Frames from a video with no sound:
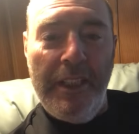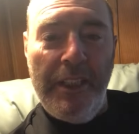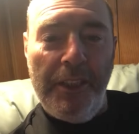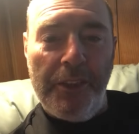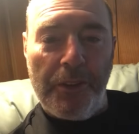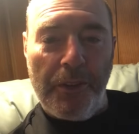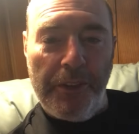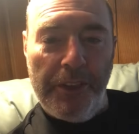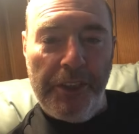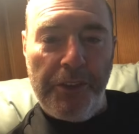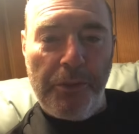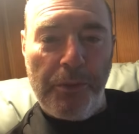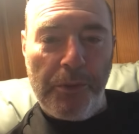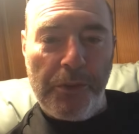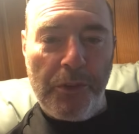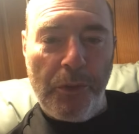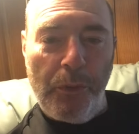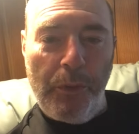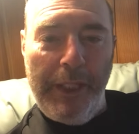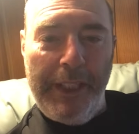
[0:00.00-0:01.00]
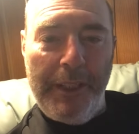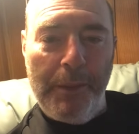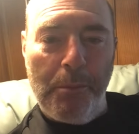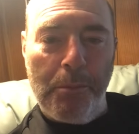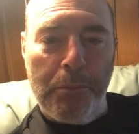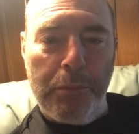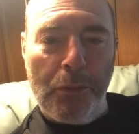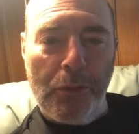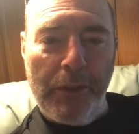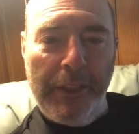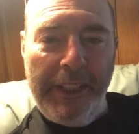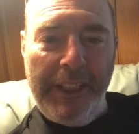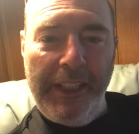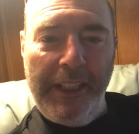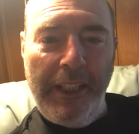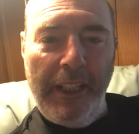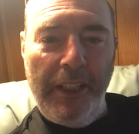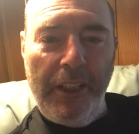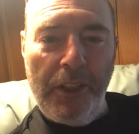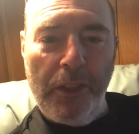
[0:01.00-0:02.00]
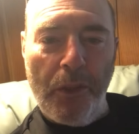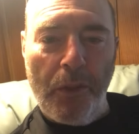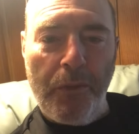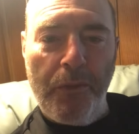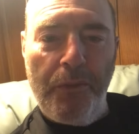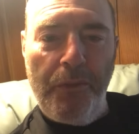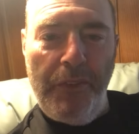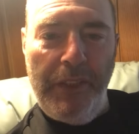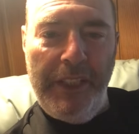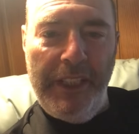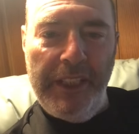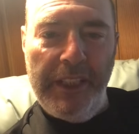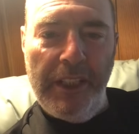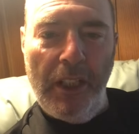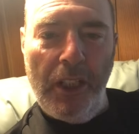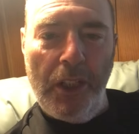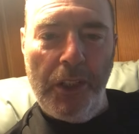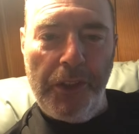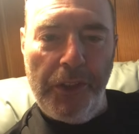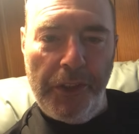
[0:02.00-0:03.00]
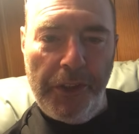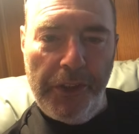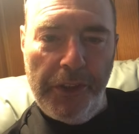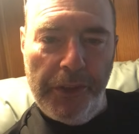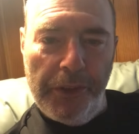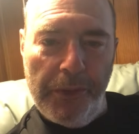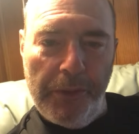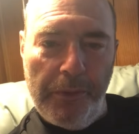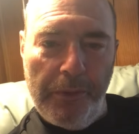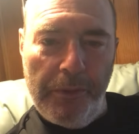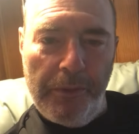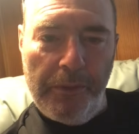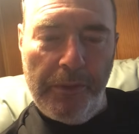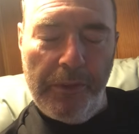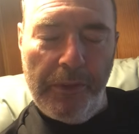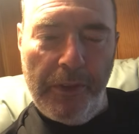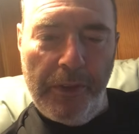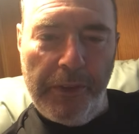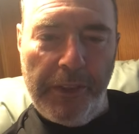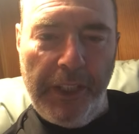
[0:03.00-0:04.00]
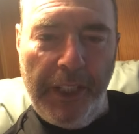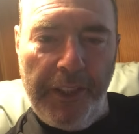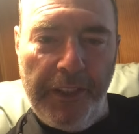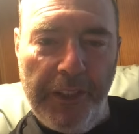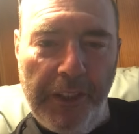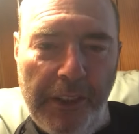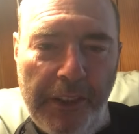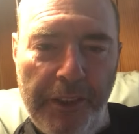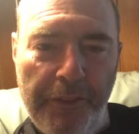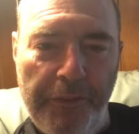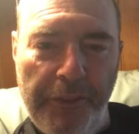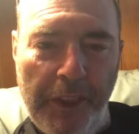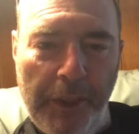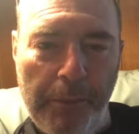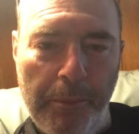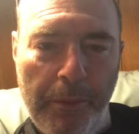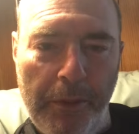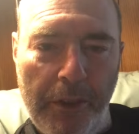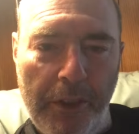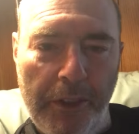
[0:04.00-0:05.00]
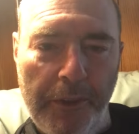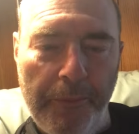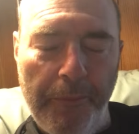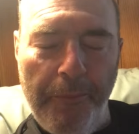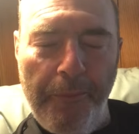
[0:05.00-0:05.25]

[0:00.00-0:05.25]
so this was a way to bring your feet under you. Okay, the lifting part.